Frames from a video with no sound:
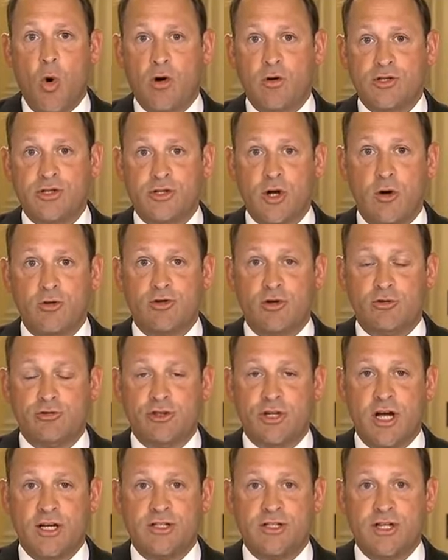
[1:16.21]
or
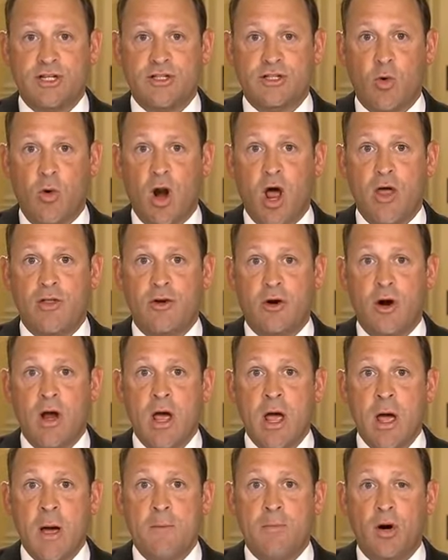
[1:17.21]
social justice or other